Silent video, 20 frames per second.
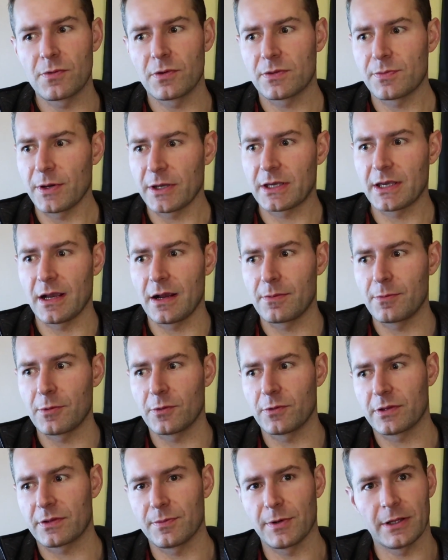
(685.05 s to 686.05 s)
with my
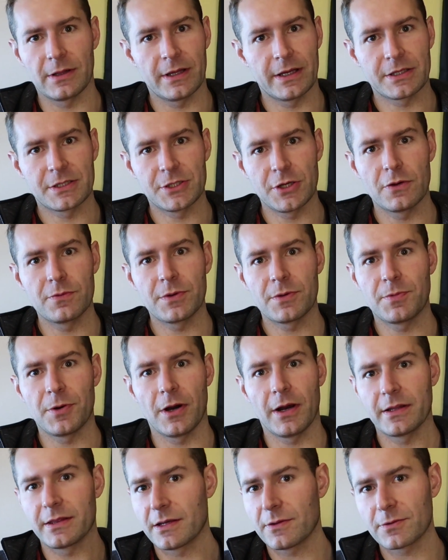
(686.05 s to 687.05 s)
camera, with my like Joby
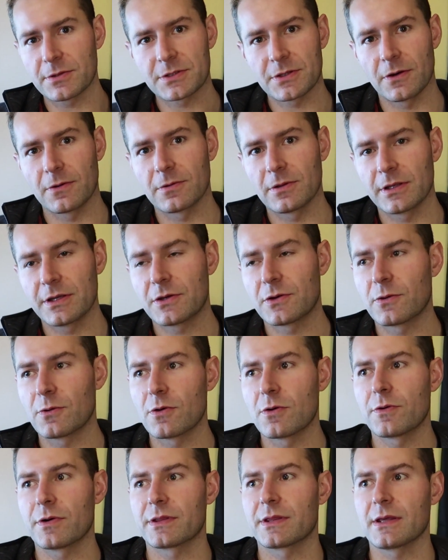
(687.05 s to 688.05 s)
pod, and they were totally
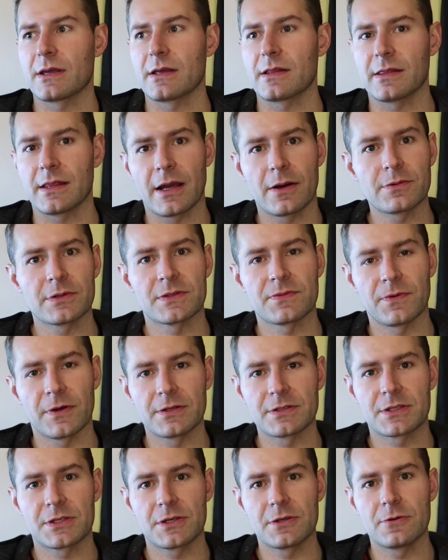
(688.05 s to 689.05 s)
cool with it, and that was
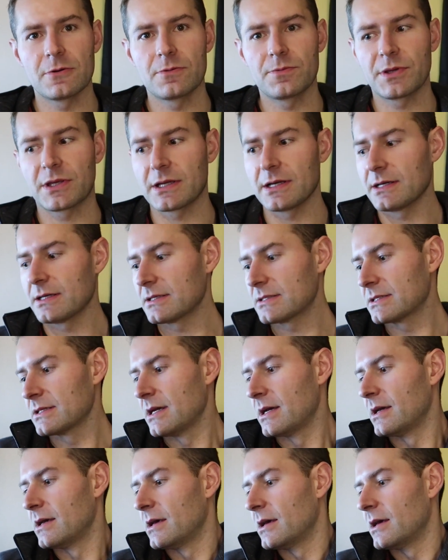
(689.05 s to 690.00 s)
fun too because